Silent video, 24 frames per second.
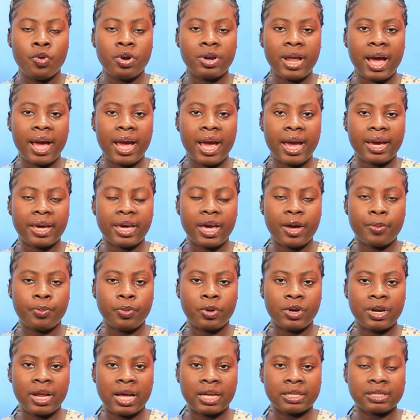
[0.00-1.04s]
Runa hair care
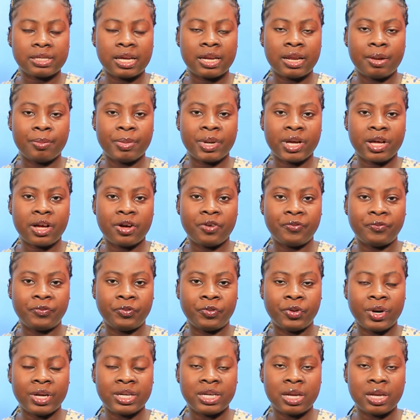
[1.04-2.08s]
product and I make
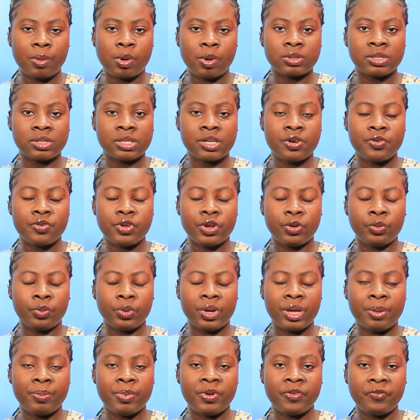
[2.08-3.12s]
for a demo trim, you know,
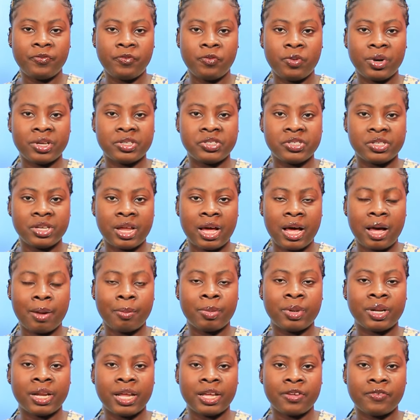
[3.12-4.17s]
a bit for China
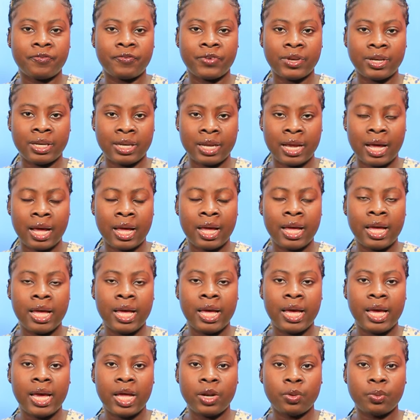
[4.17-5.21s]
Amana Yefedia
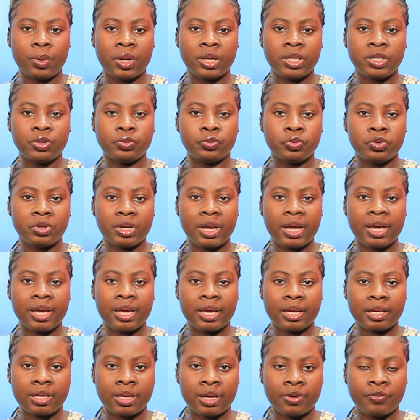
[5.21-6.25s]
and one Runa
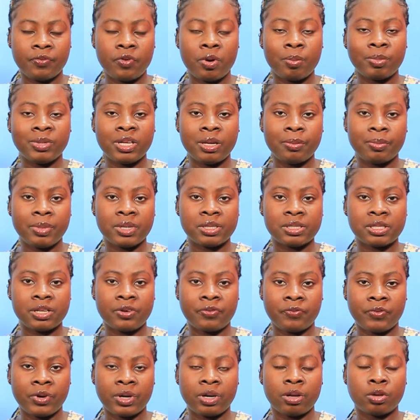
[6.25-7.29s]
hair care for my best
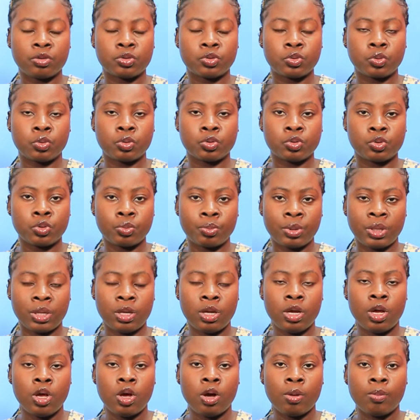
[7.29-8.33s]
friend also
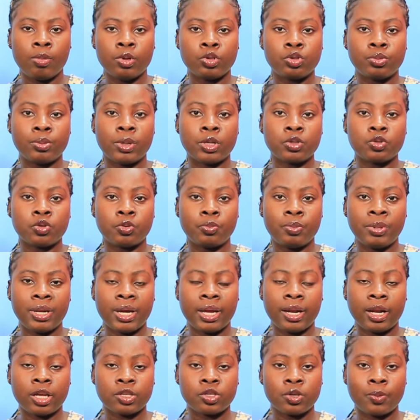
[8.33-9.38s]
Kotobi, but me to be
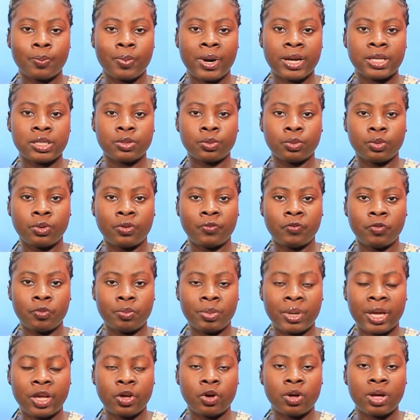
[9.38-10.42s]
at a surprise order for
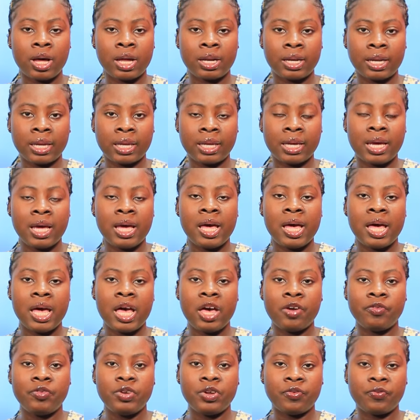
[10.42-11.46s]
be organic
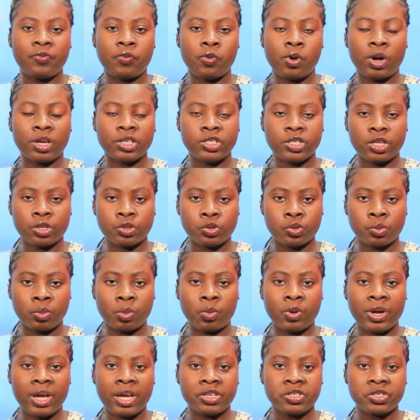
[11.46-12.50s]
FDA for a jar to
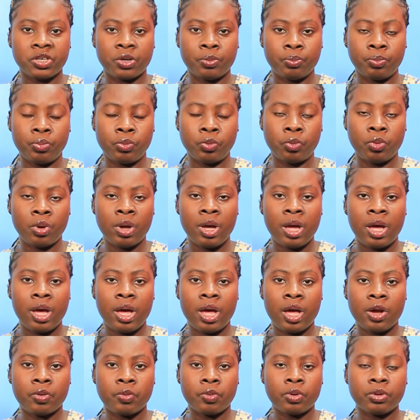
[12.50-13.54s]
more hair shampoo,
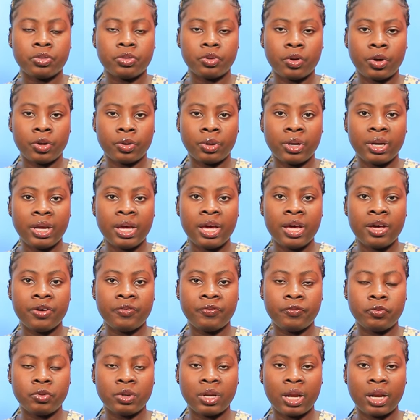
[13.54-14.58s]
hair growth oil, and hair
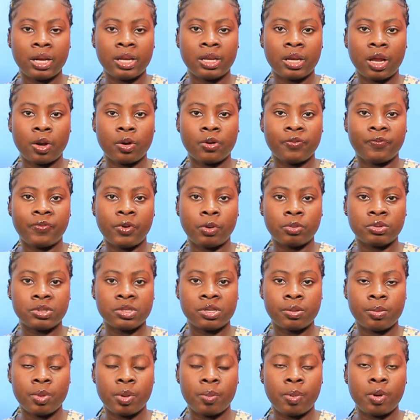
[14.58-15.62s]
food and in under for
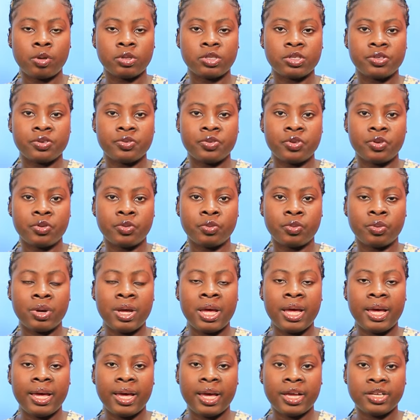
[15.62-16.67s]
trim. A bone string, you know,
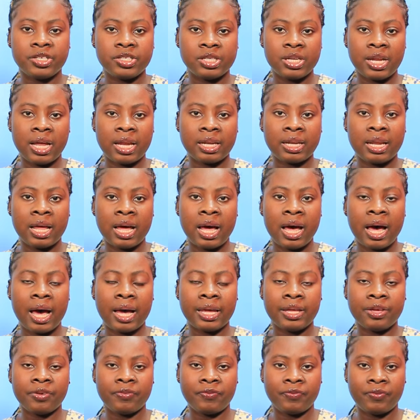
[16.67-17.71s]
Ejina na
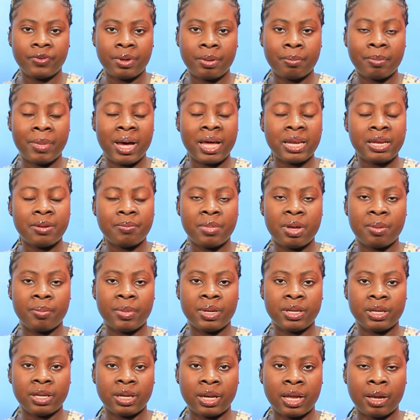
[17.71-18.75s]
IFA, money
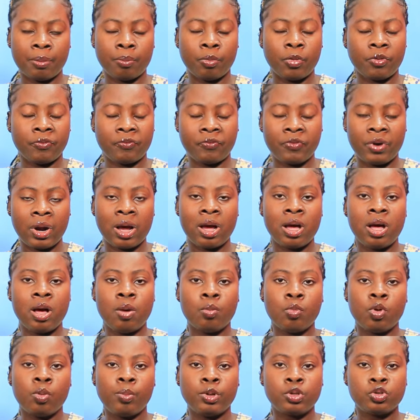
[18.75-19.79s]
memenina, mofra,
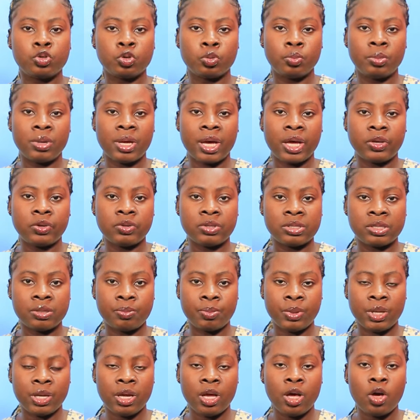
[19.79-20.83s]
mobe to me a
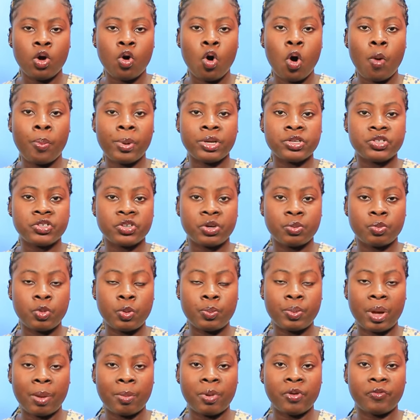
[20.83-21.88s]
UZB. Open trim will
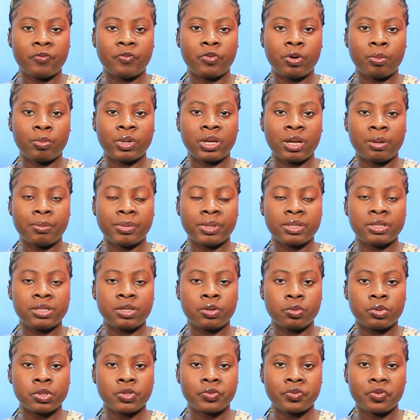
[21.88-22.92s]
be a bet from my best
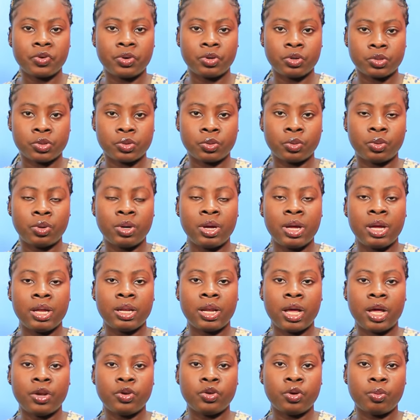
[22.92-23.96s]
name, good screen, so
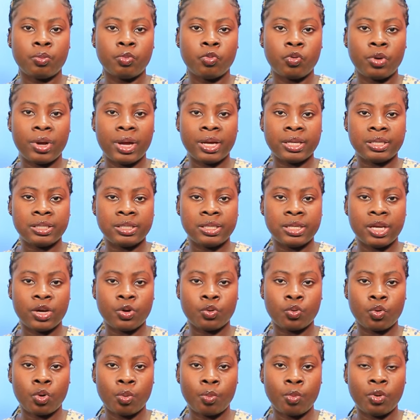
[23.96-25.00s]
Nanio Mo Eddie
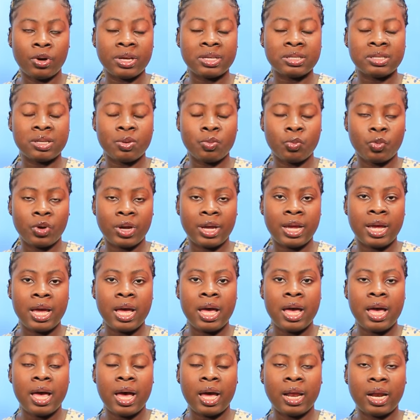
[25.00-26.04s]
and Como in some way,
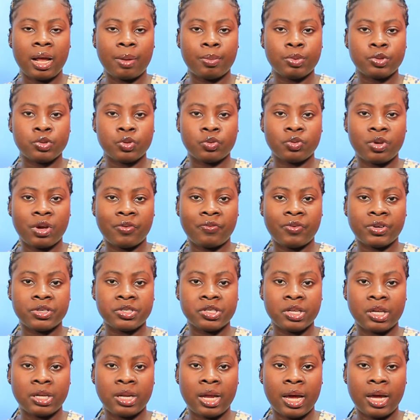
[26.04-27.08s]
and I so Jaffa
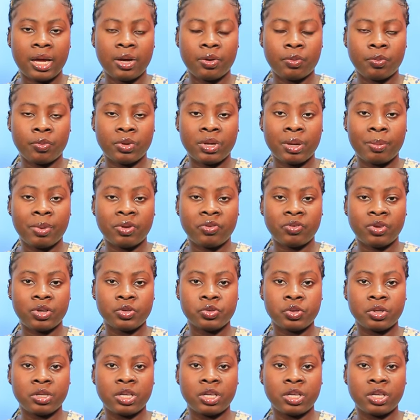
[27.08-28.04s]
Chada and when you have a